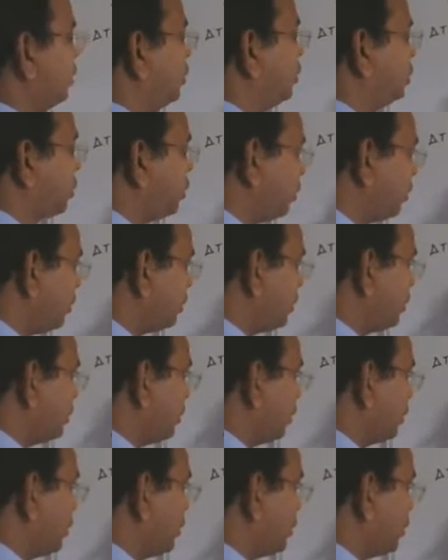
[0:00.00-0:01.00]

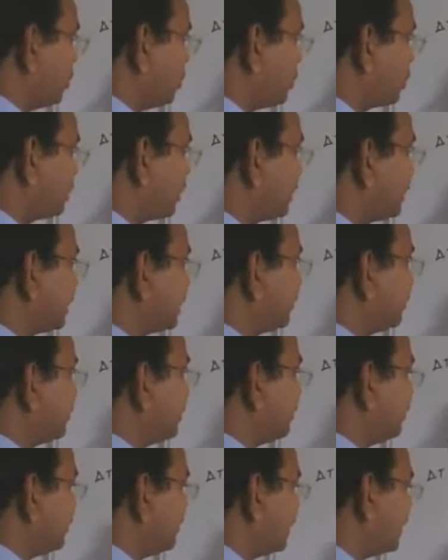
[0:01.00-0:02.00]
So total
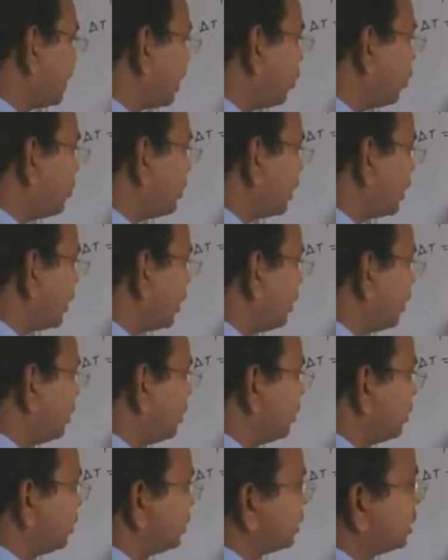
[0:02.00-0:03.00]
derivative delta omega
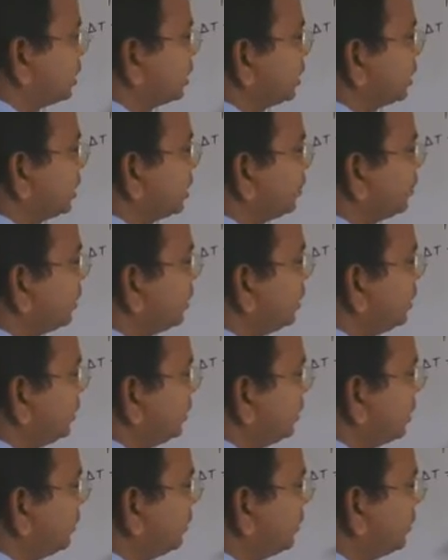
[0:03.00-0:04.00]
is nothing
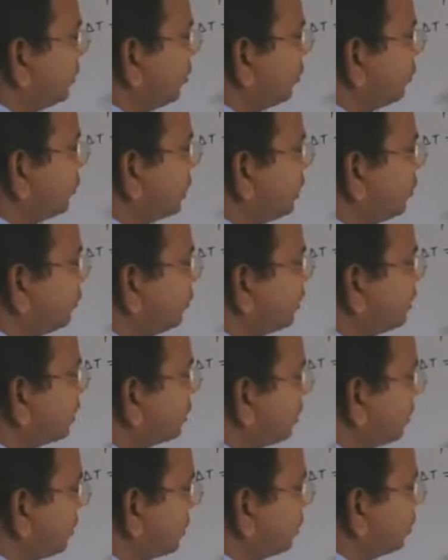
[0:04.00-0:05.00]
but derivative of this with
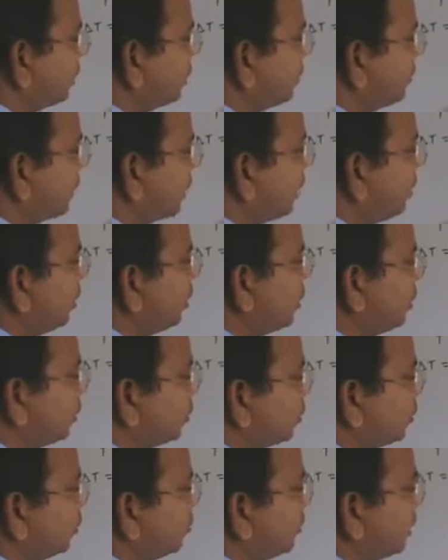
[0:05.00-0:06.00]
respect to lambda.
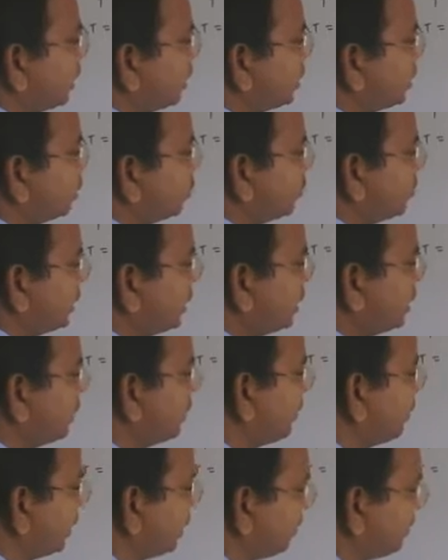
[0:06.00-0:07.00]
So minus 2 pi
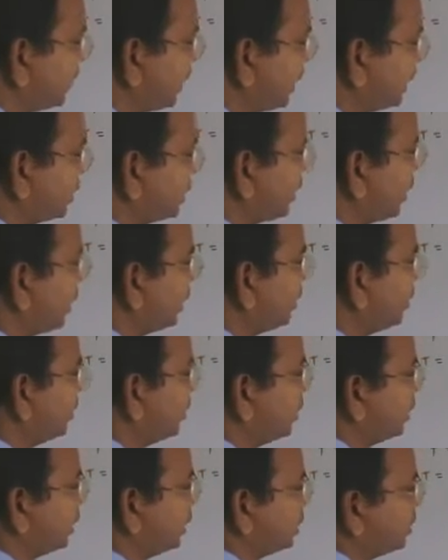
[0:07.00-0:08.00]
c by lambda
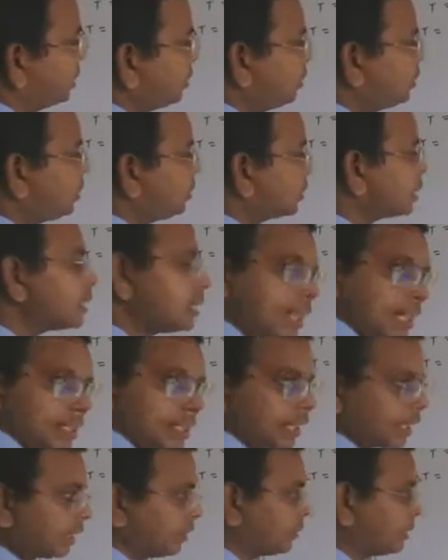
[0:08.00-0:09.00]
square into
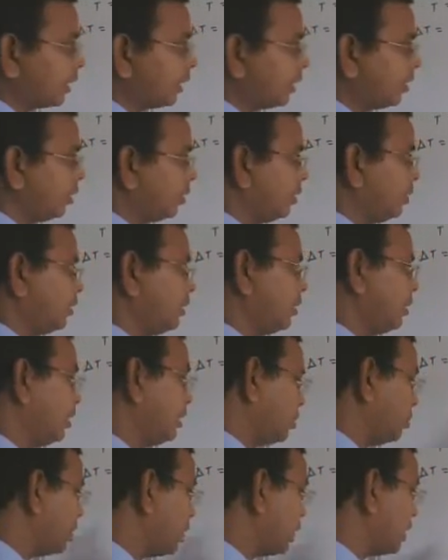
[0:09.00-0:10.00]
delta lambda.
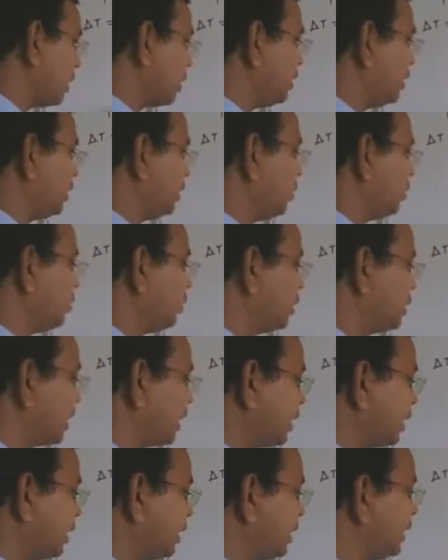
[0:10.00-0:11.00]
Similarly, if you
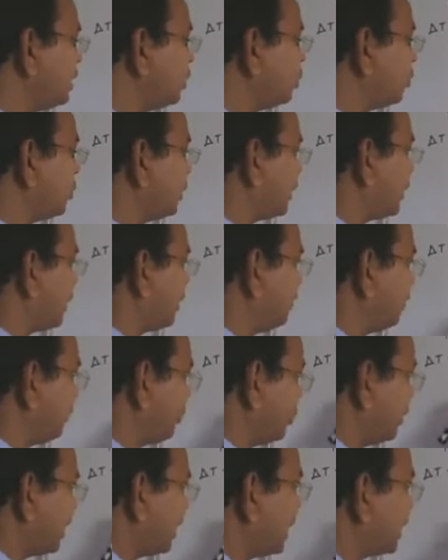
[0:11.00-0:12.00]
take d omega,
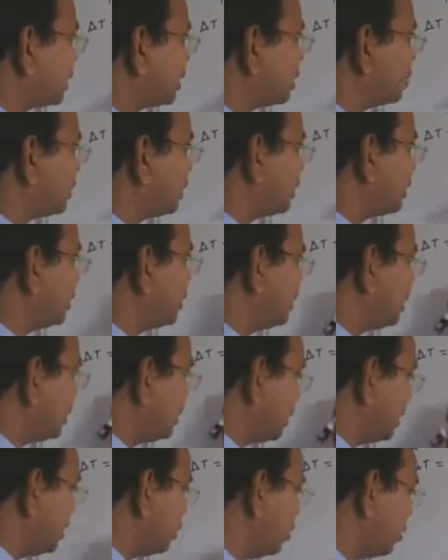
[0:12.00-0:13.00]
omega is equal to this,
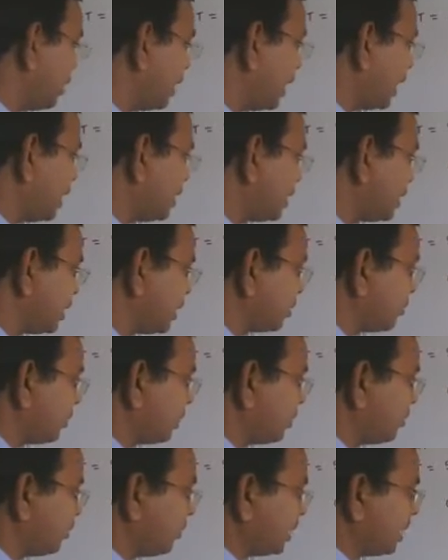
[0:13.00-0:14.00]
then d omega is nothing
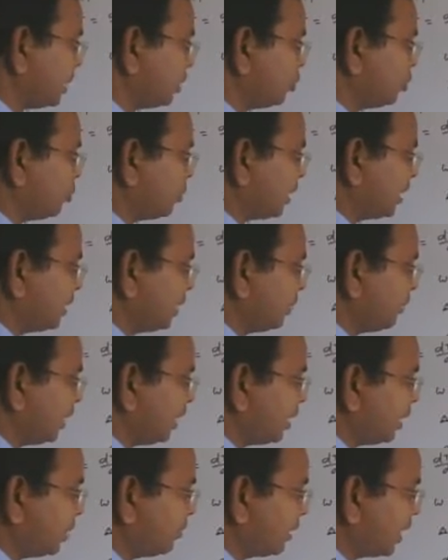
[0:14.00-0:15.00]
but minus 2 pi c
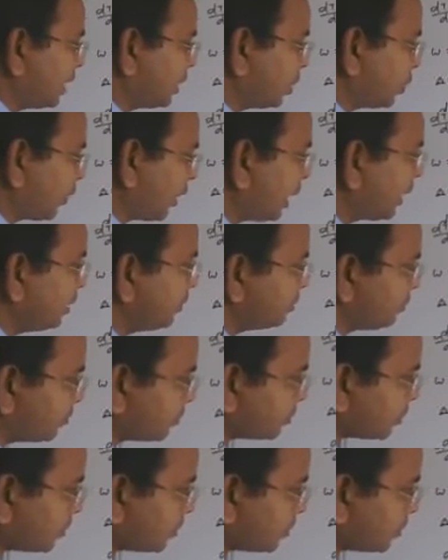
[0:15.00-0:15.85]
by lambda square